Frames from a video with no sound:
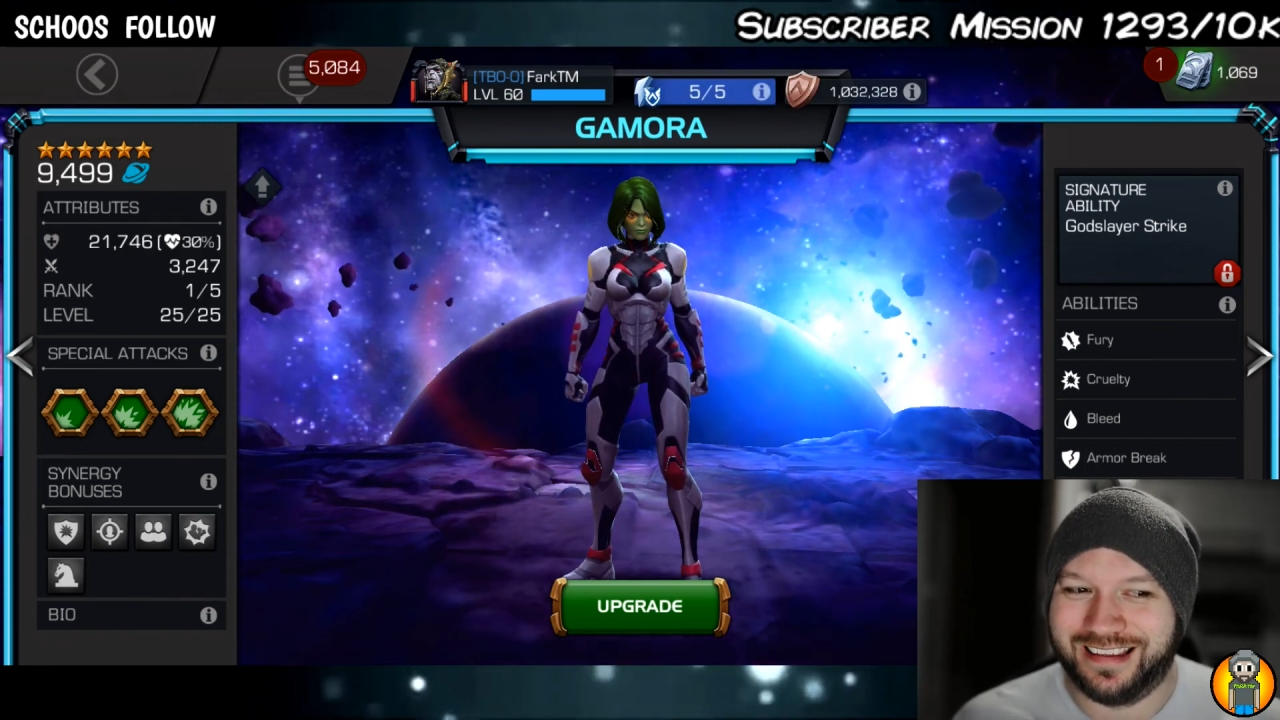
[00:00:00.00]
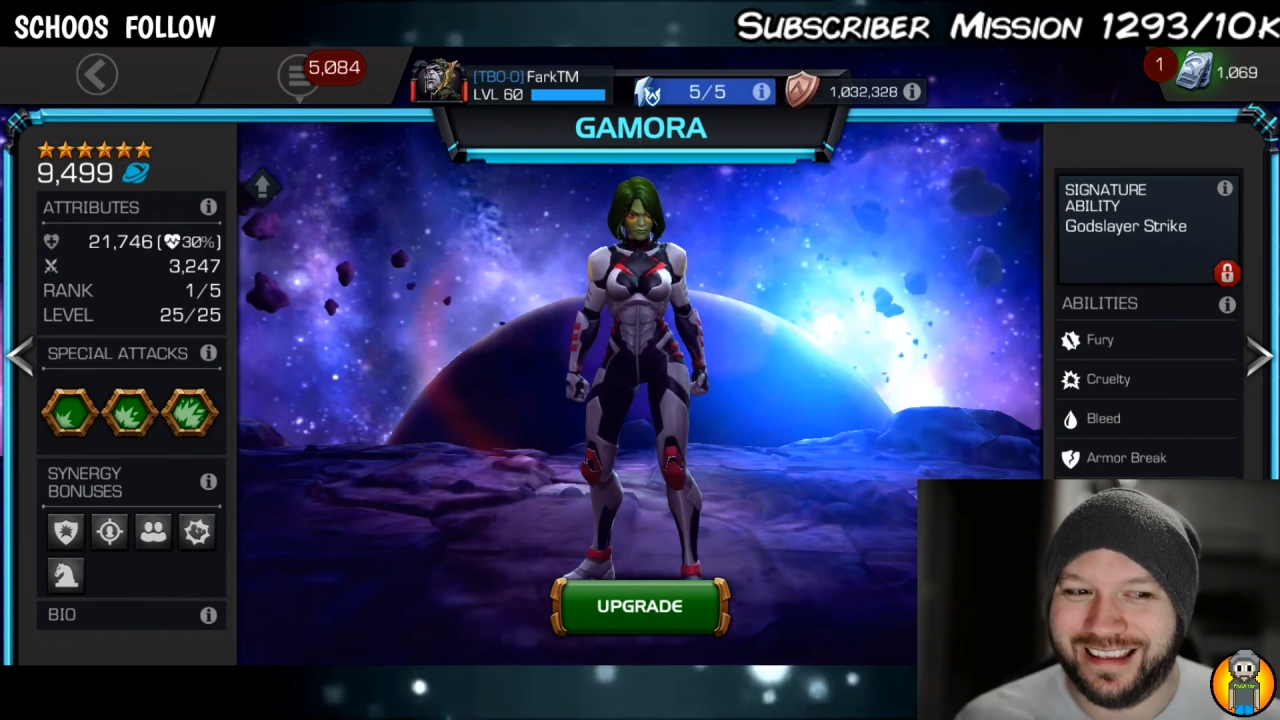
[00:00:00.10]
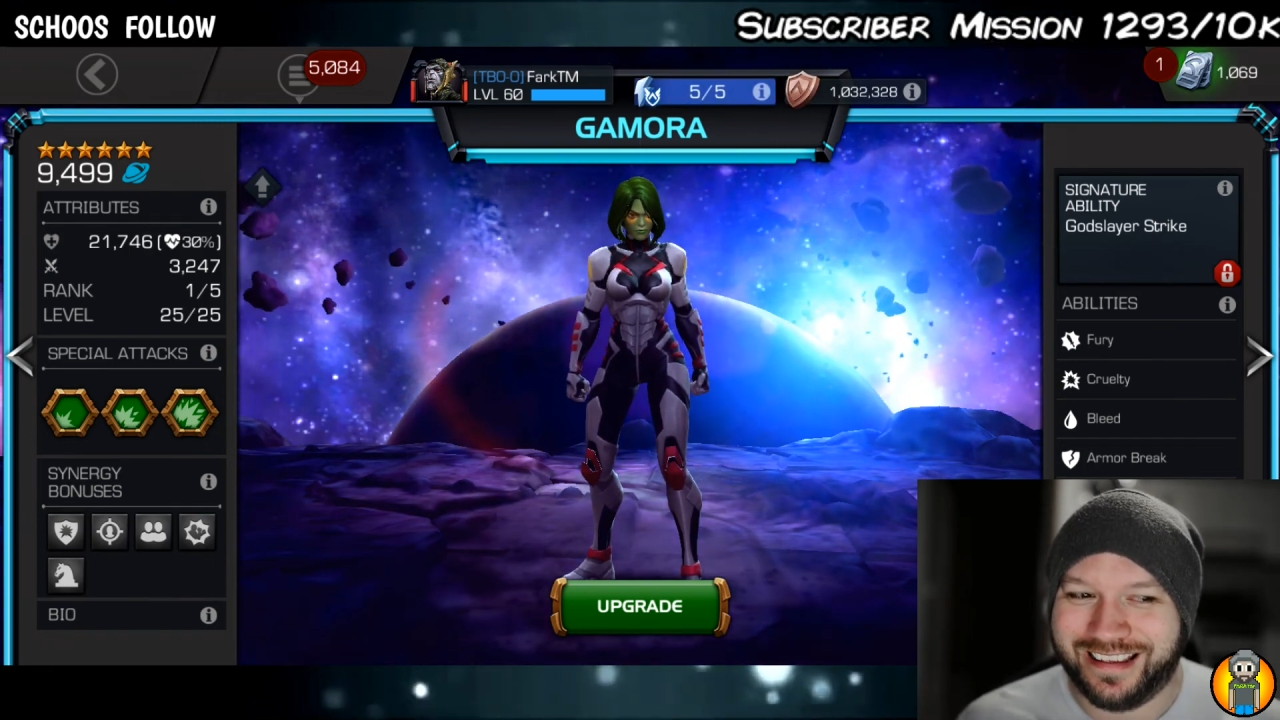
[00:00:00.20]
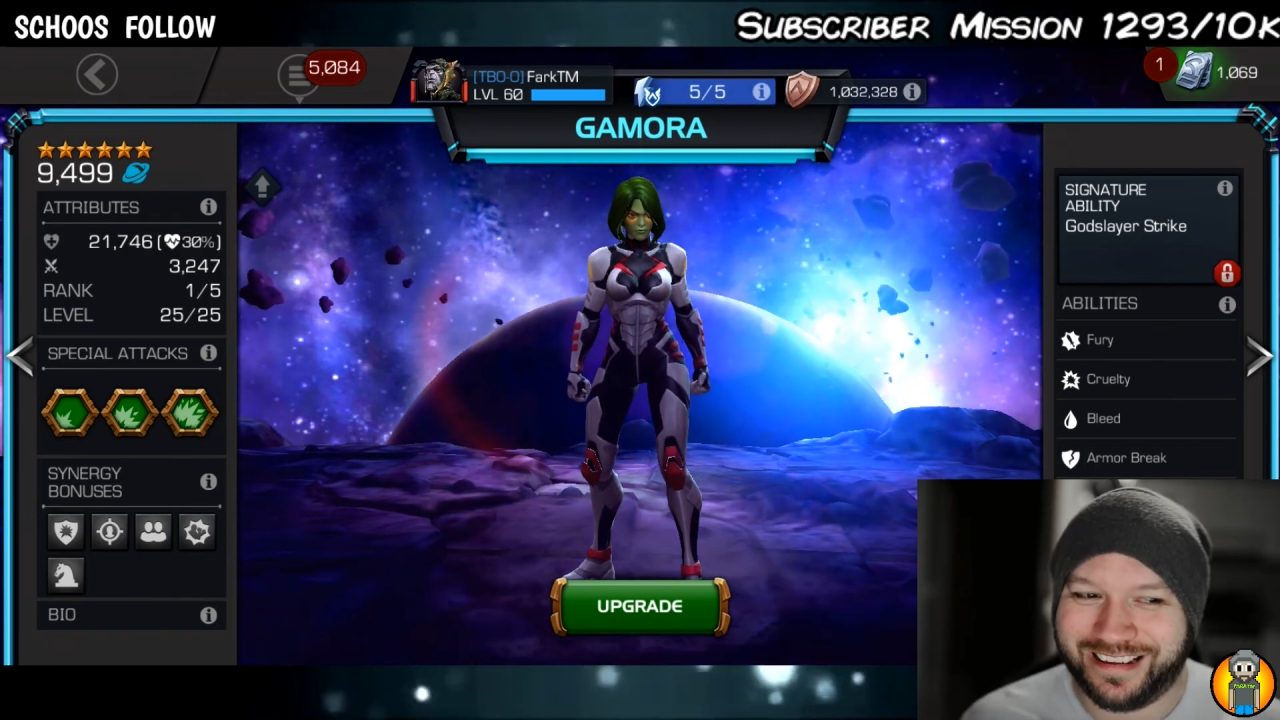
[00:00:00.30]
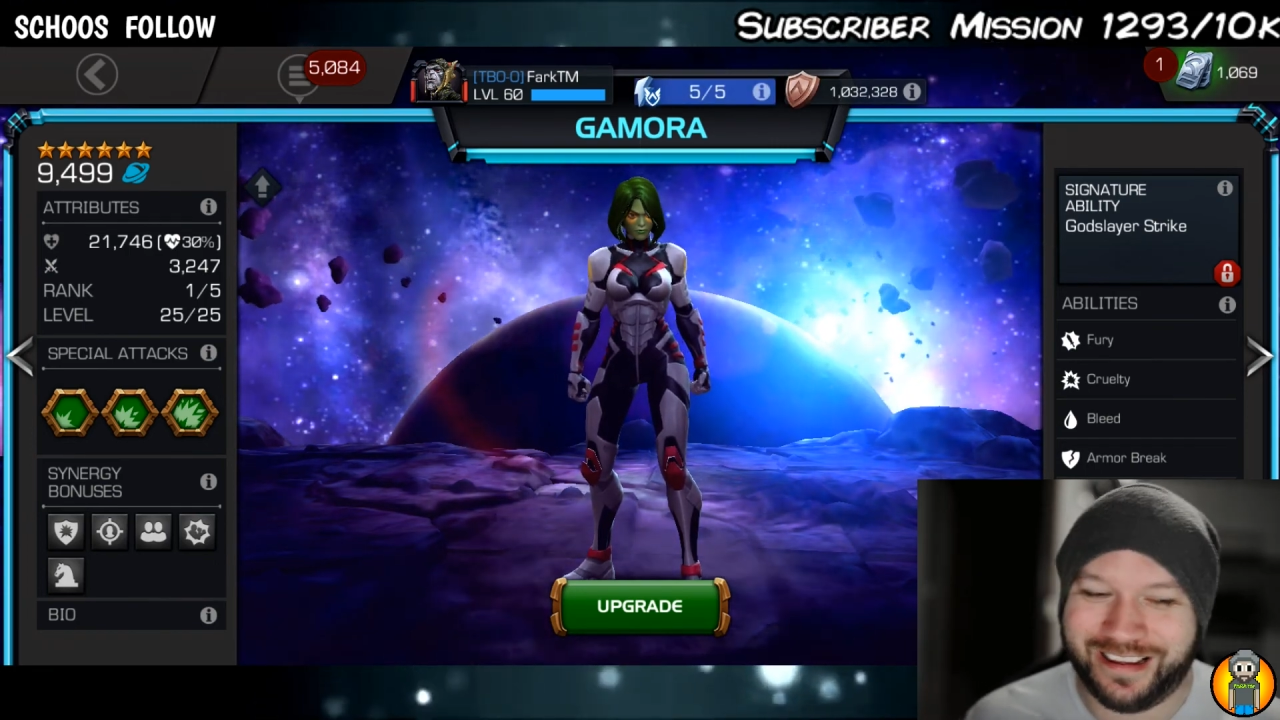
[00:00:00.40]

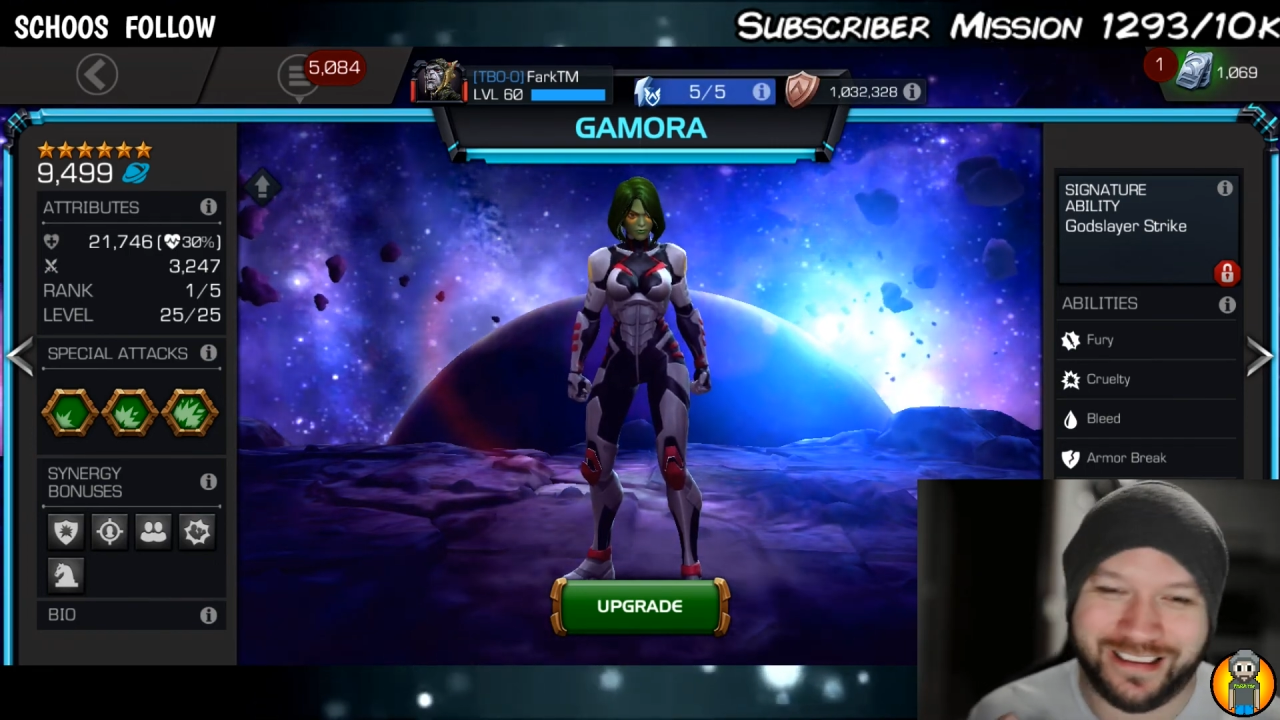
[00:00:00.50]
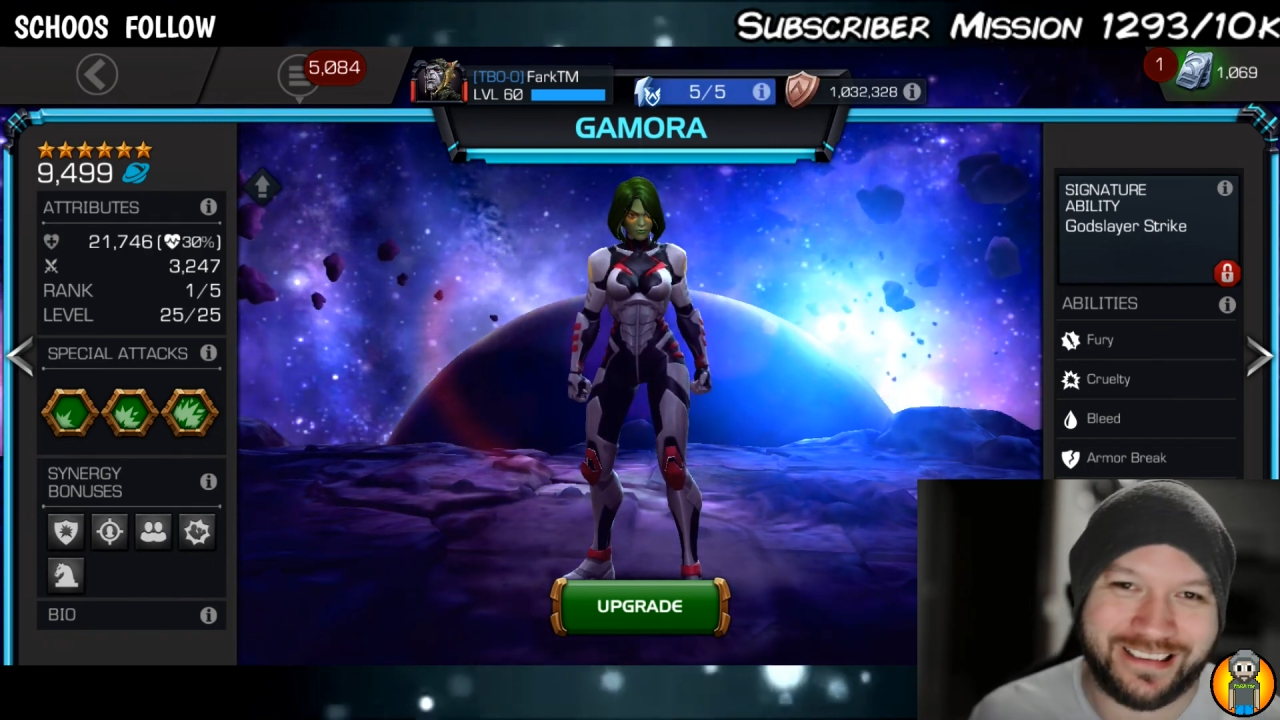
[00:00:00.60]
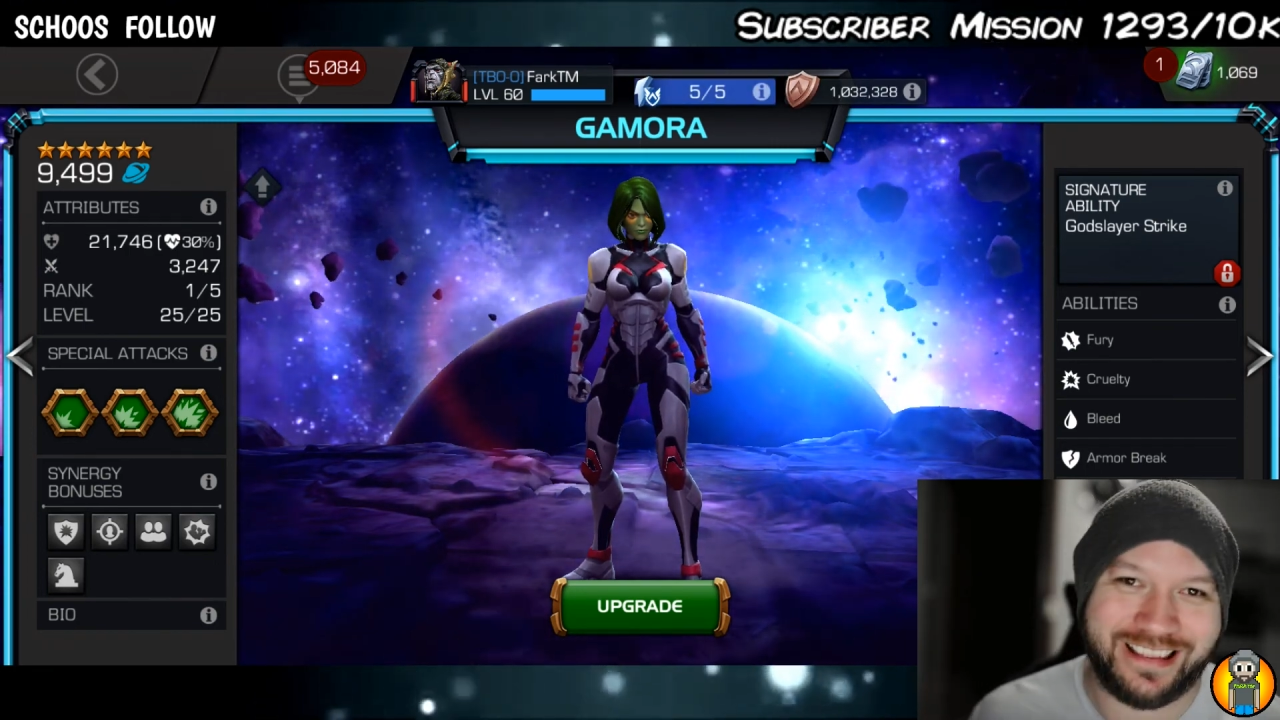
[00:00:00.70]
because